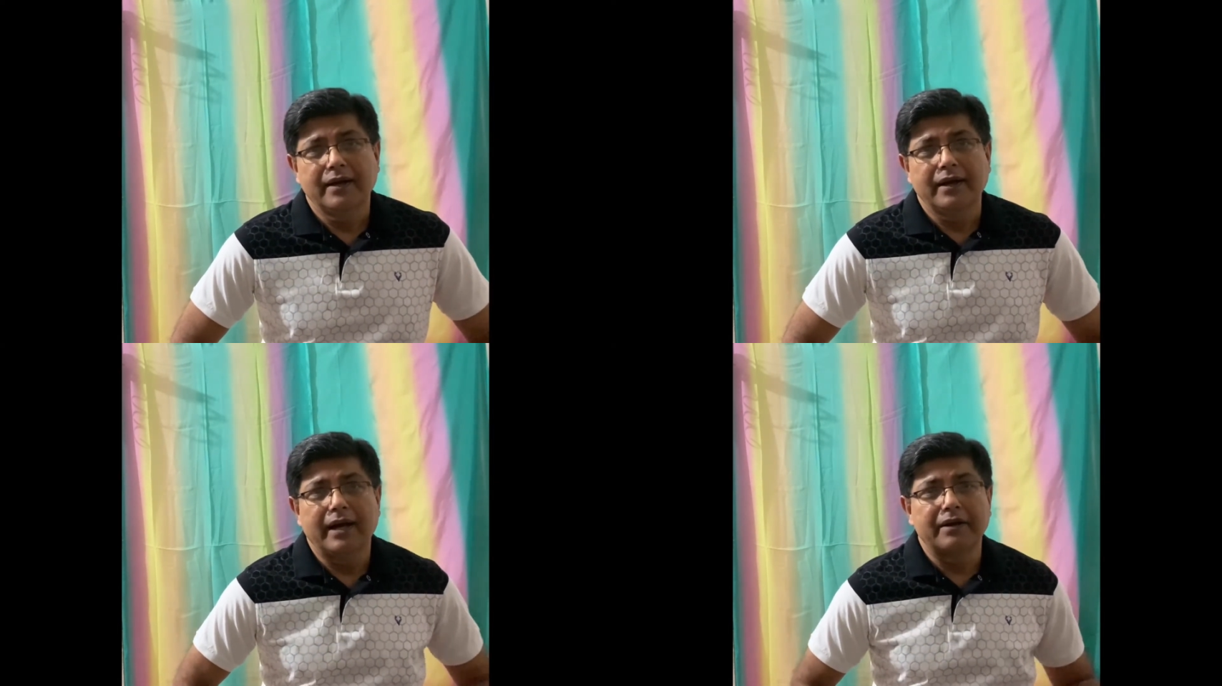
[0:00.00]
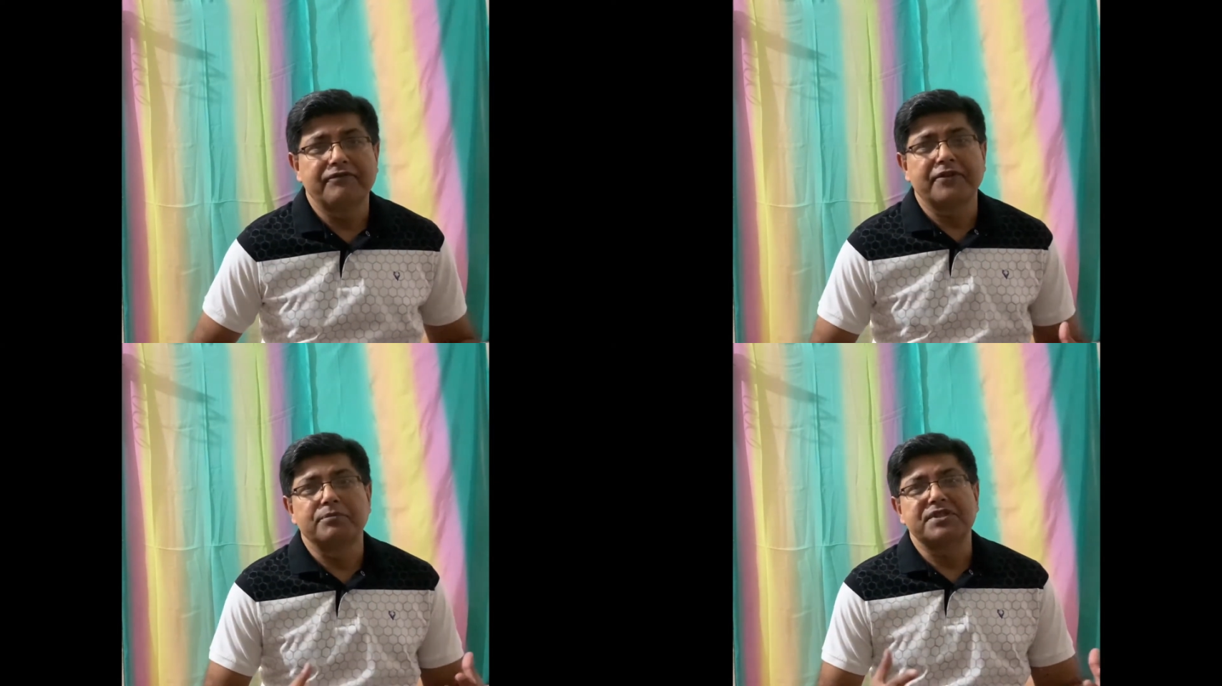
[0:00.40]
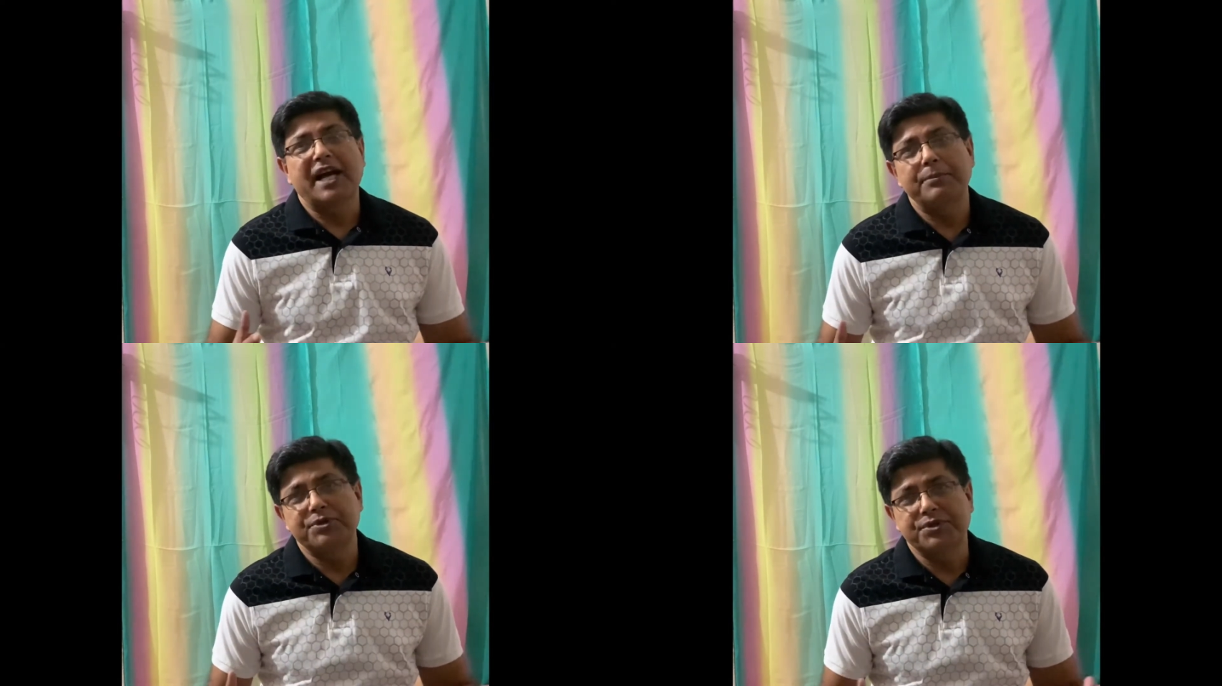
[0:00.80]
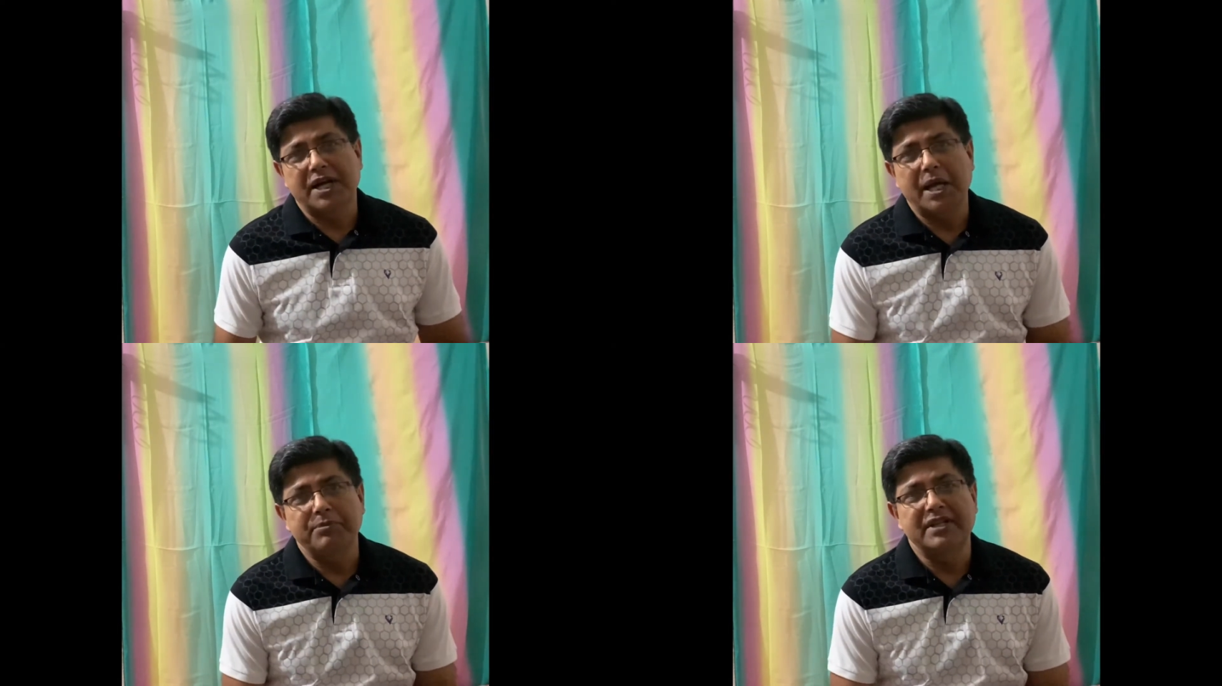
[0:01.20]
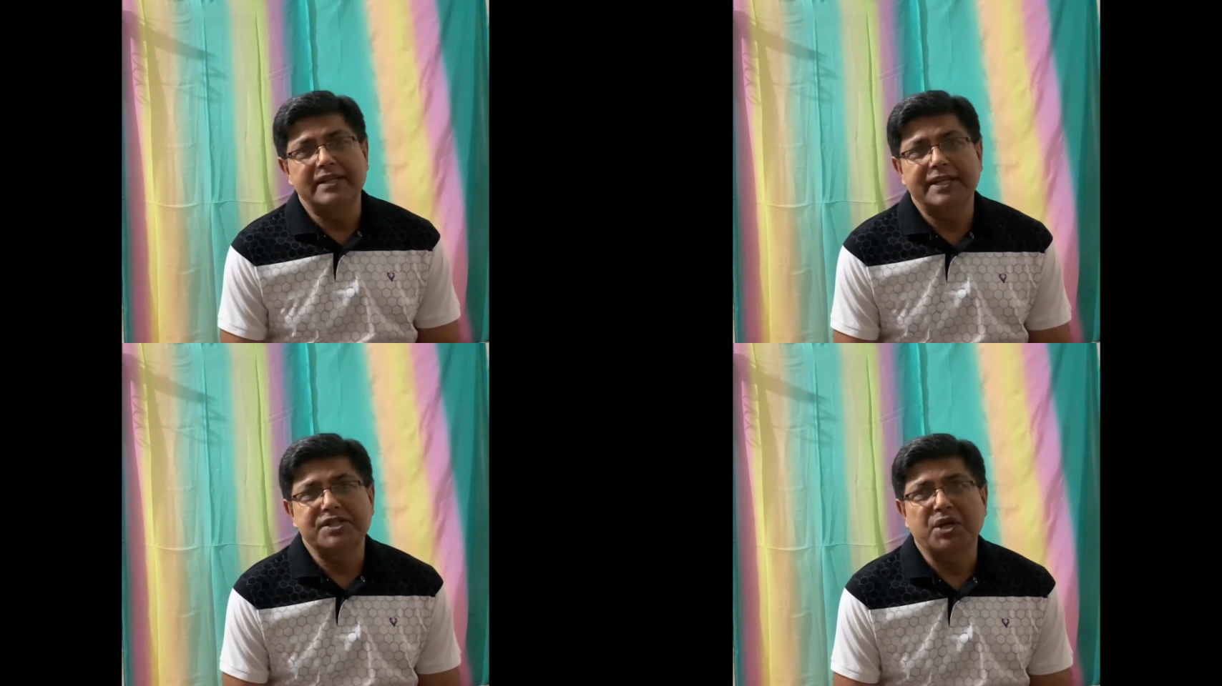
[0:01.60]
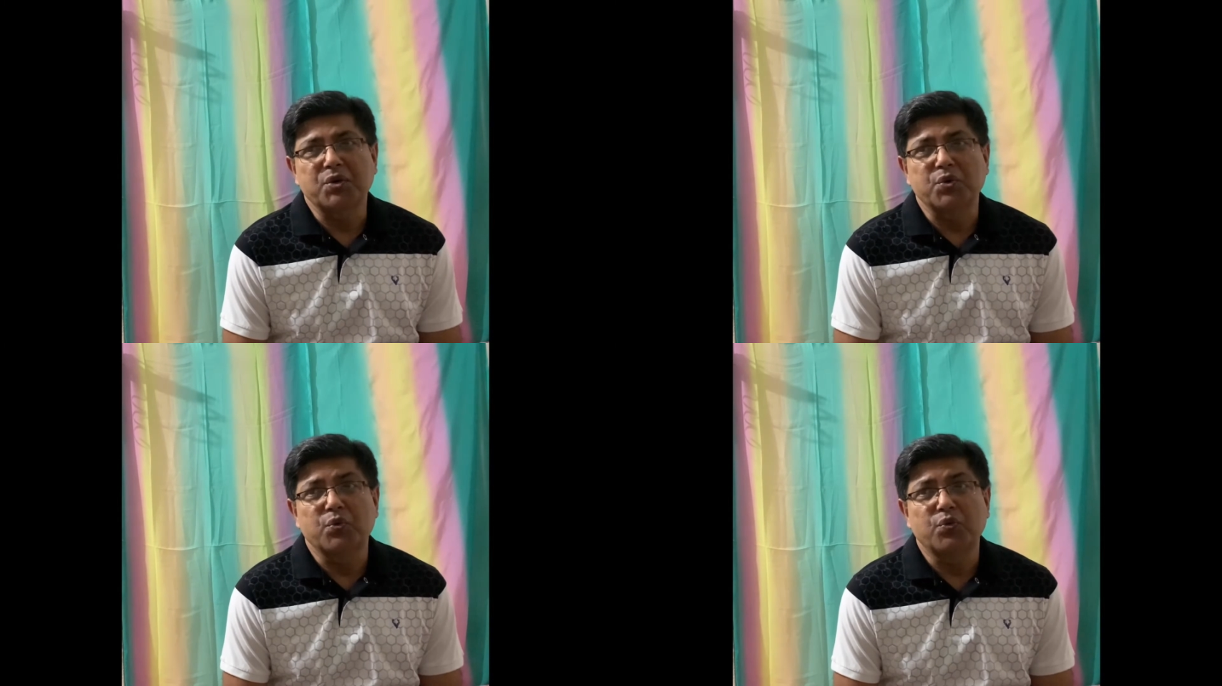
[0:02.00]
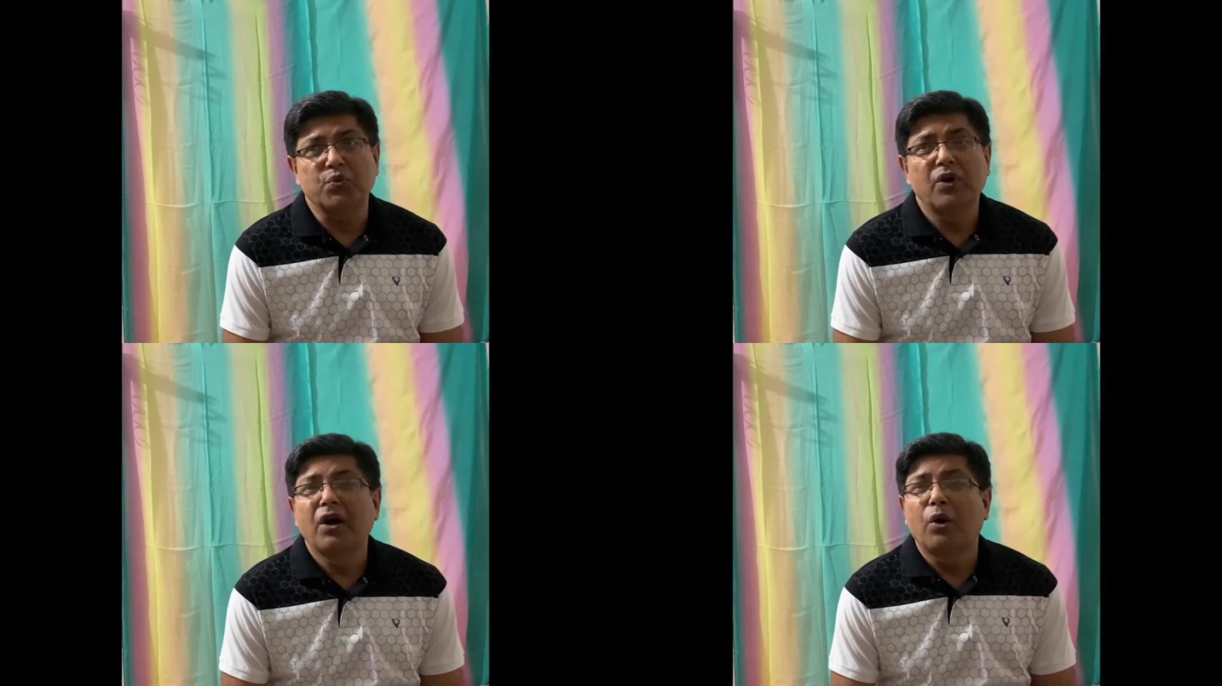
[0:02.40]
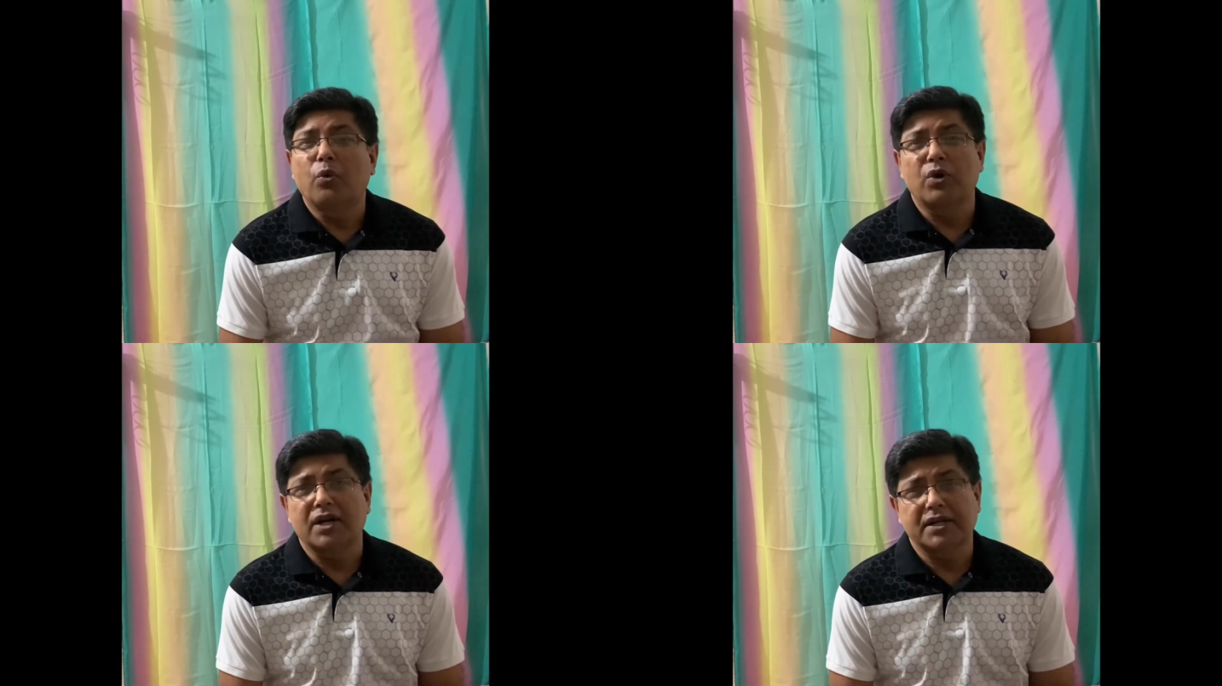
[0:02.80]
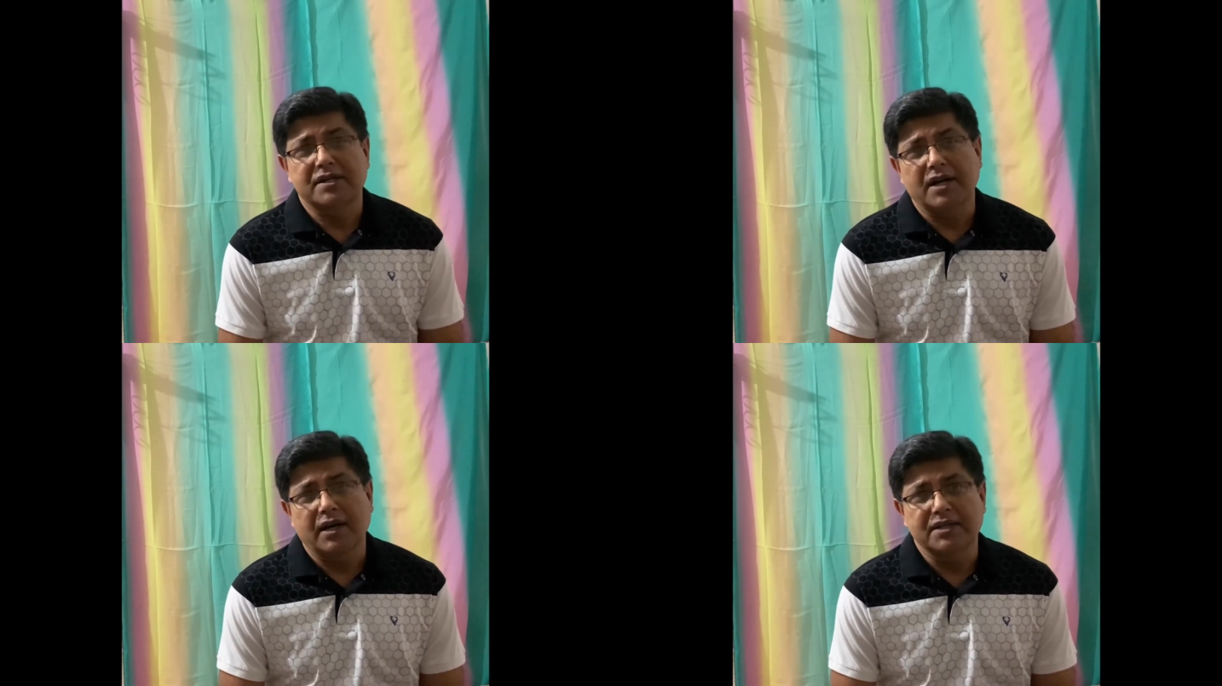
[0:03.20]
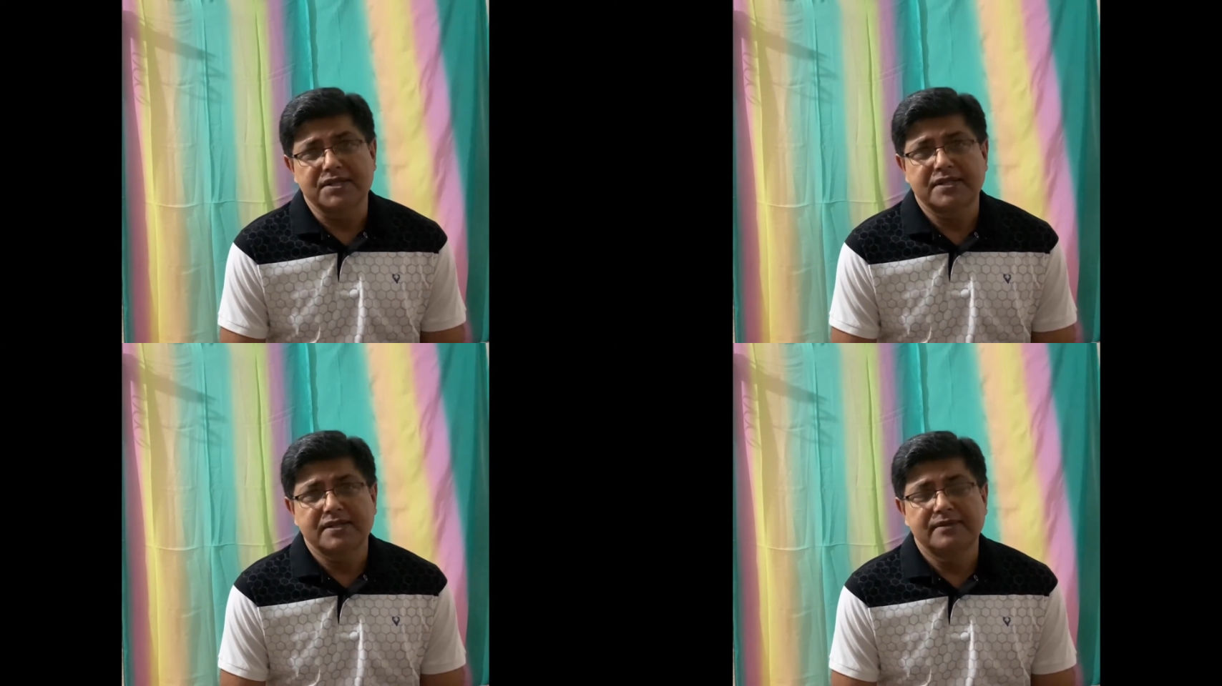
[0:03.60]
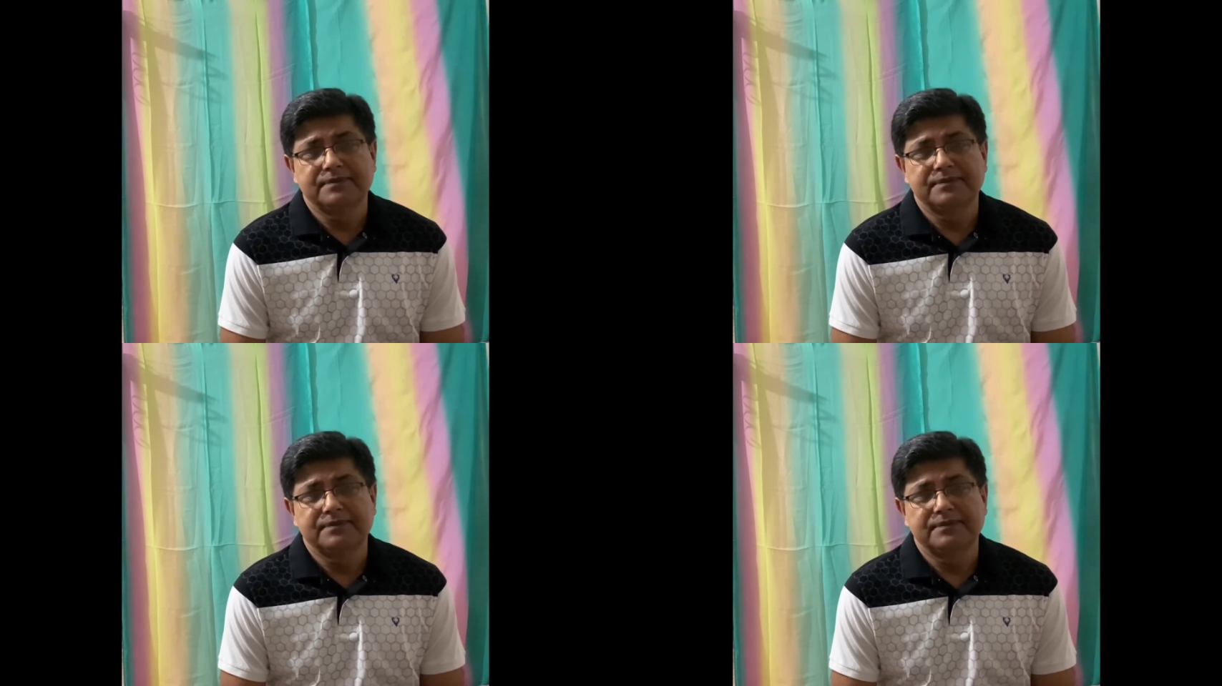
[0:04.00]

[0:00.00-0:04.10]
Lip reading: And from time to time, he let out war cries.